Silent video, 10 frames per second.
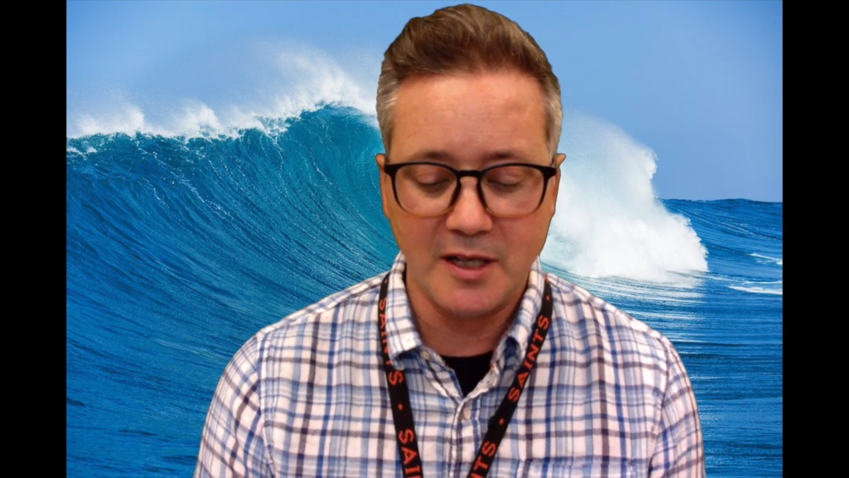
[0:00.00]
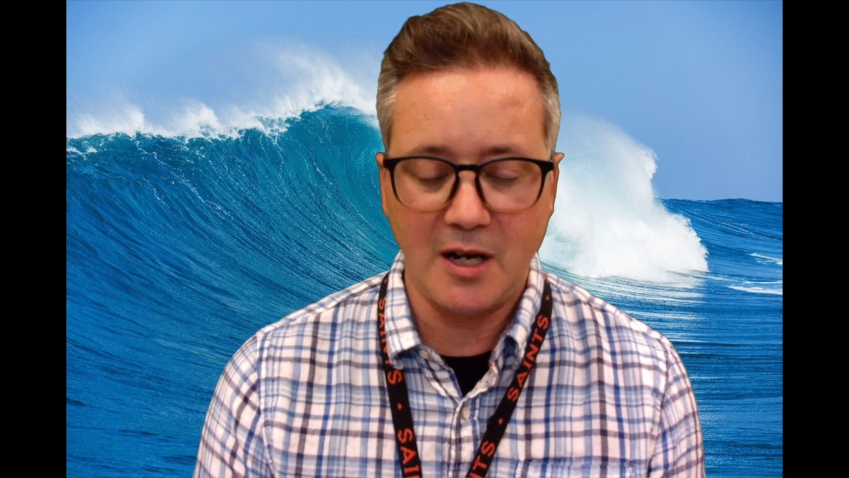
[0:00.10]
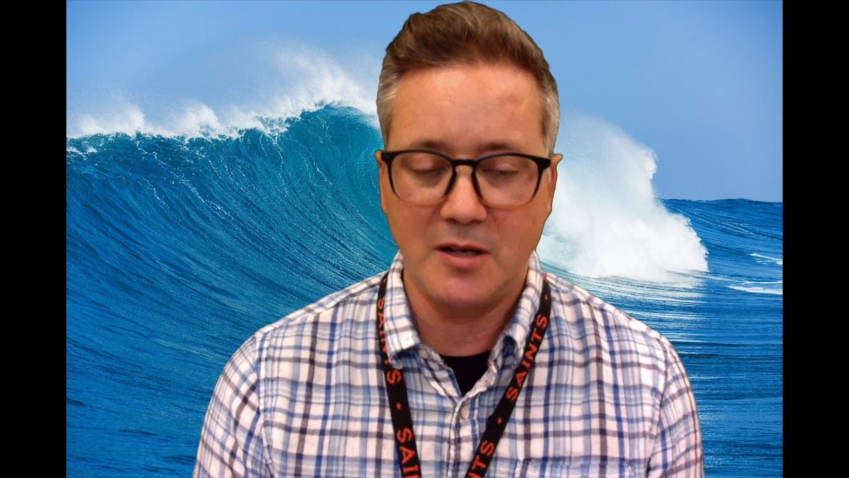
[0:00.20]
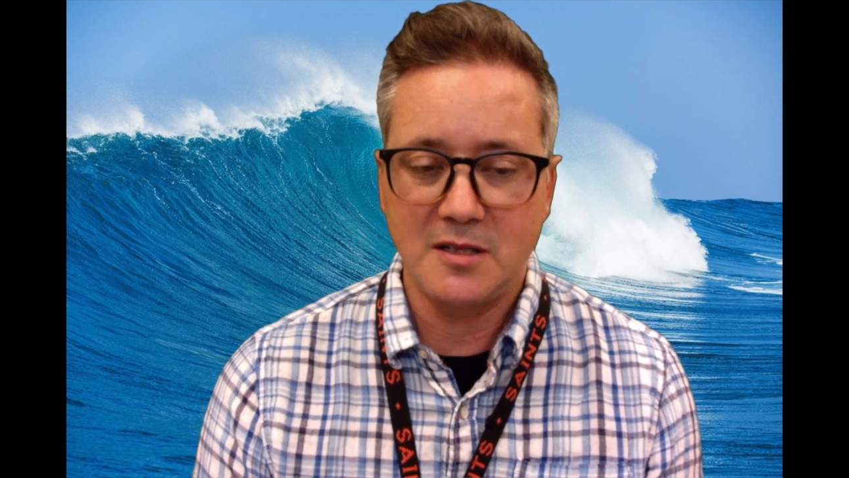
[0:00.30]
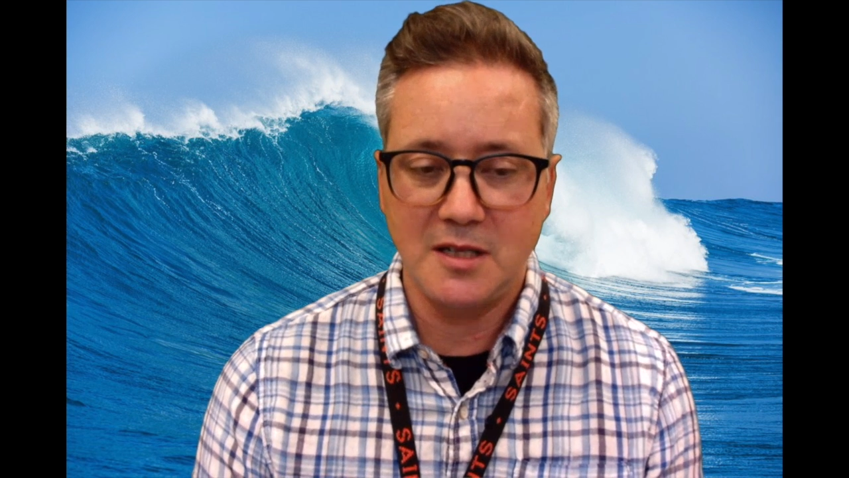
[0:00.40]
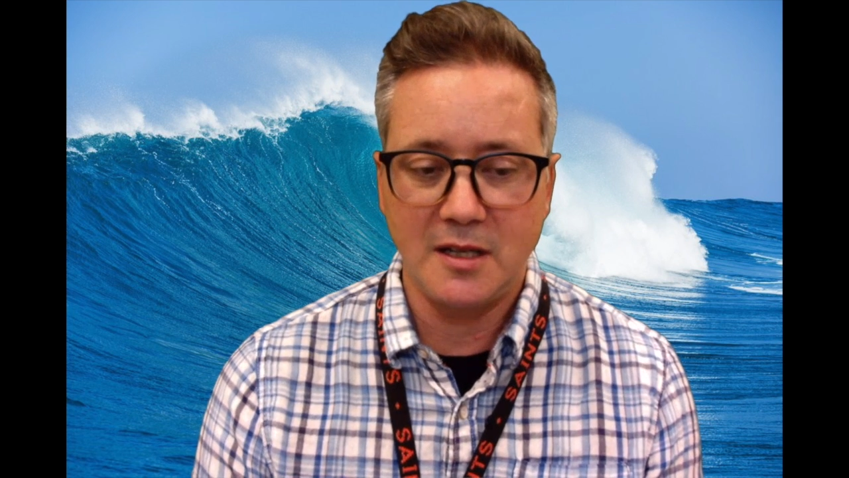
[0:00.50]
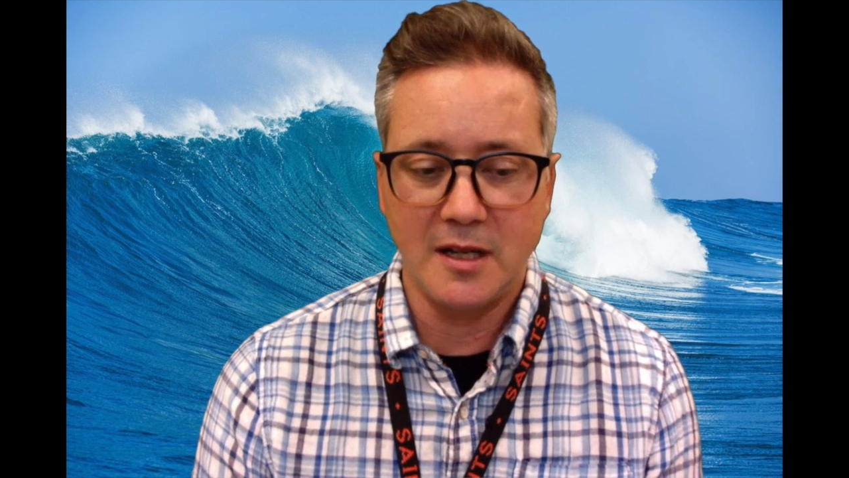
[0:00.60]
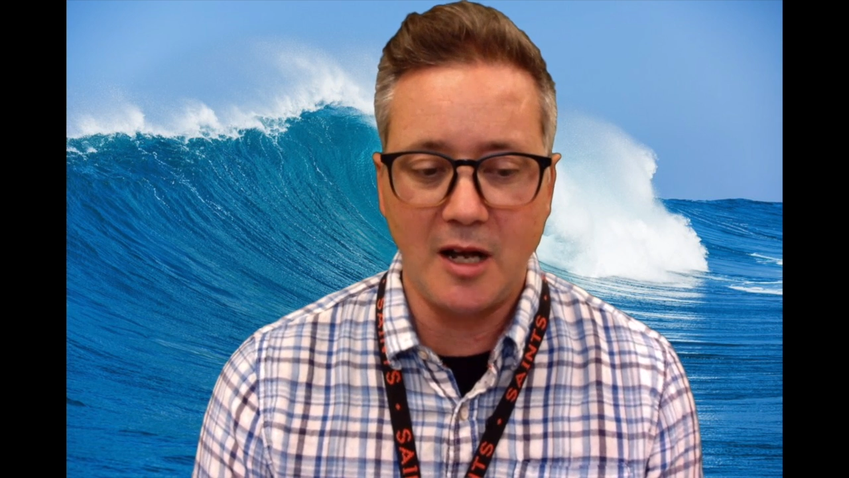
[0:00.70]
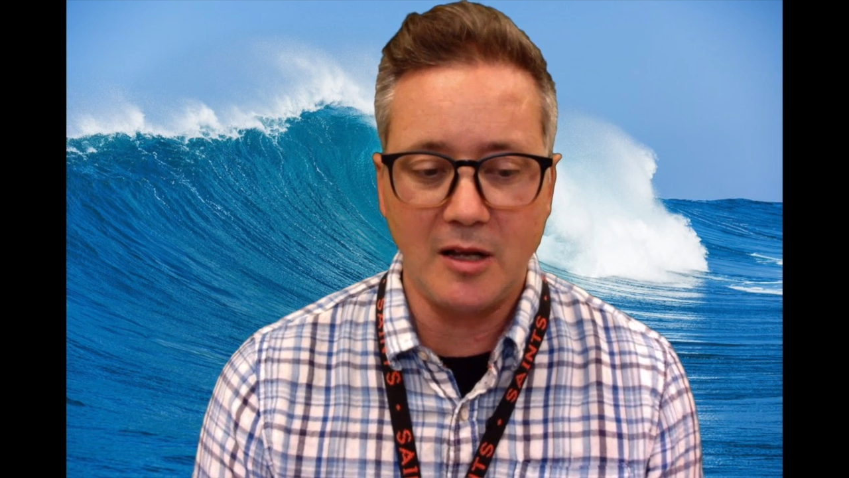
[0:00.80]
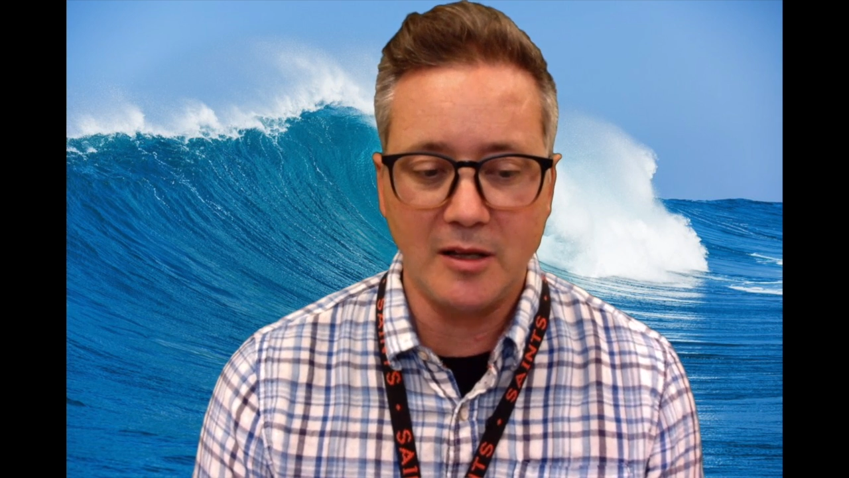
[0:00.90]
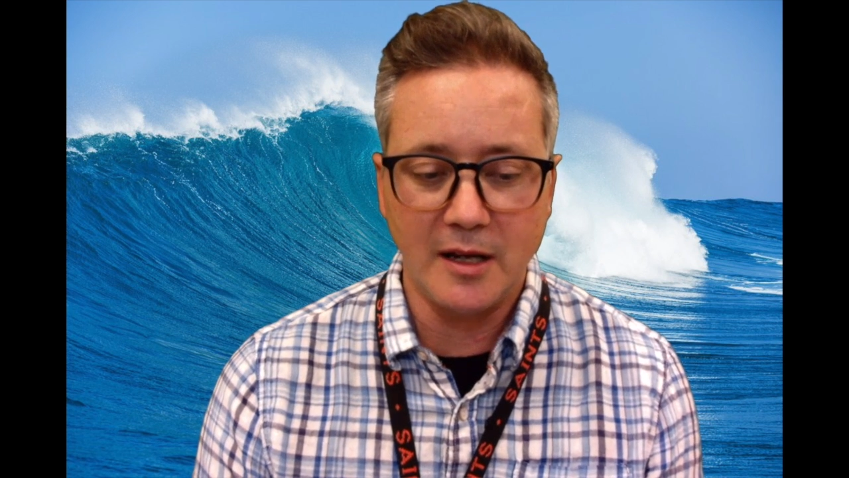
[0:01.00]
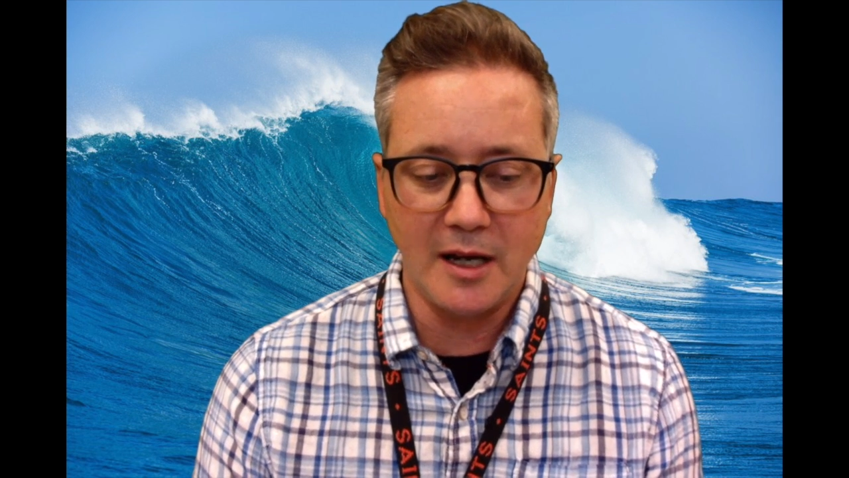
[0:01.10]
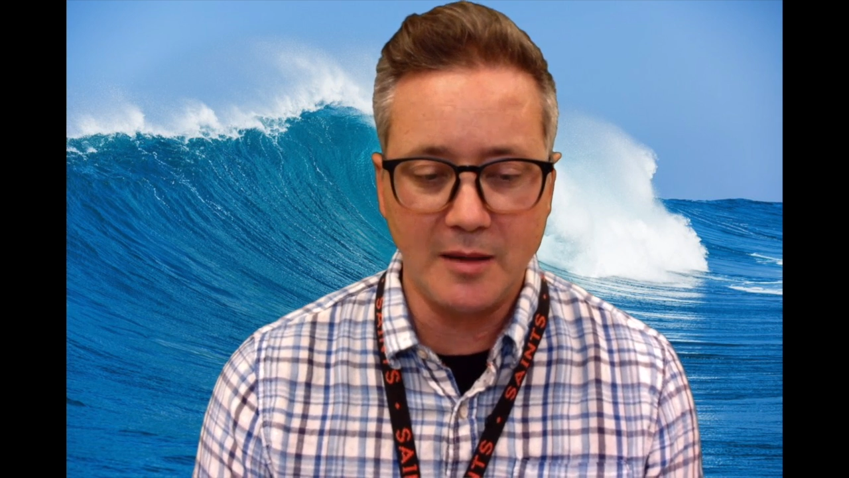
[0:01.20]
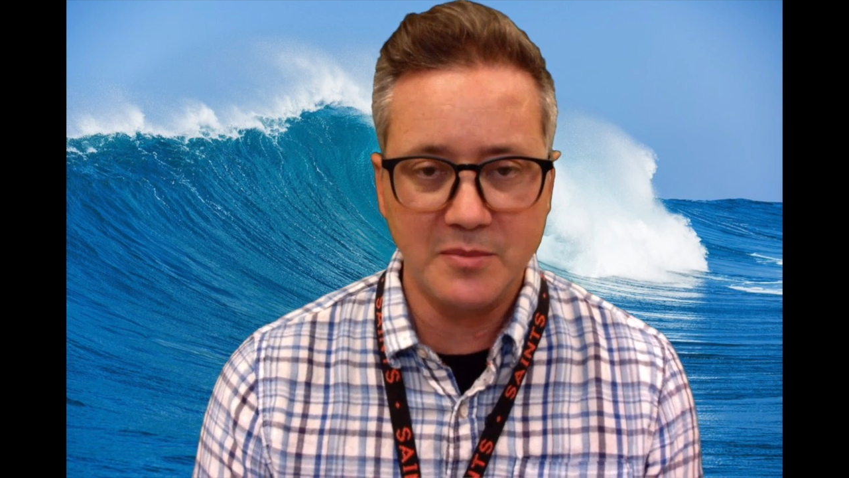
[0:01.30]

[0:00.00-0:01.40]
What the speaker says: to guarantee that I'll